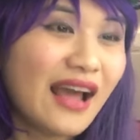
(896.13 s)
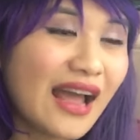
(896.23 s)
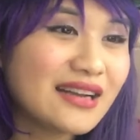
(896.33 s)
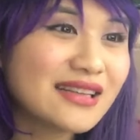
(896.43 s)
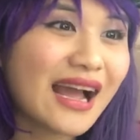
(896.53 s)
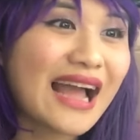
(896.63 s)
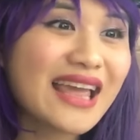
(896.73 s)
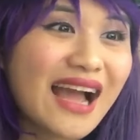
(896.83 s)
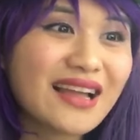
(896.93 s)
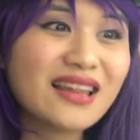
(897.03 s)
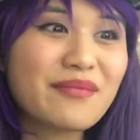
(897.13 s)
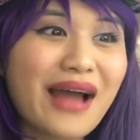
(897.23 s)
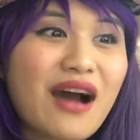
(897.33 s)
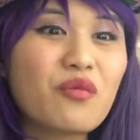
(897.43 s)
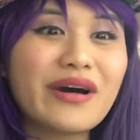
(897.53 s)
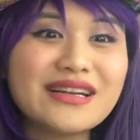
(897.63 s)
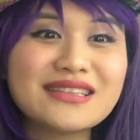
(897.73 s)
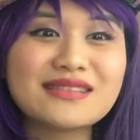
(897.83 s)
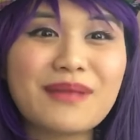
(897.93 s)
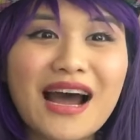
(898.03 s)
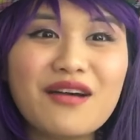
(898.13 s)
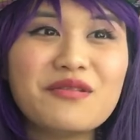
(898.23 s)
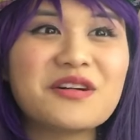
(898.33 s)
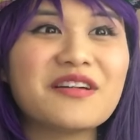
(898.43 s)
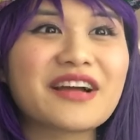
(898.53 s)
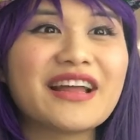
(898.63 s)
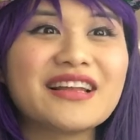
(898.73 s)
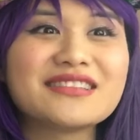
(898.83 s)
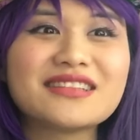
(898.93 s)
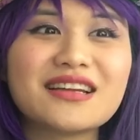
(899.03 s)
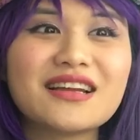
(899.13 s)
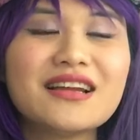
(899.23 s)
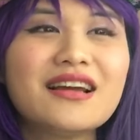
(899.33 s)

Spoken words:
And he's like, I can't get them out. What is this power? Okay, let's see.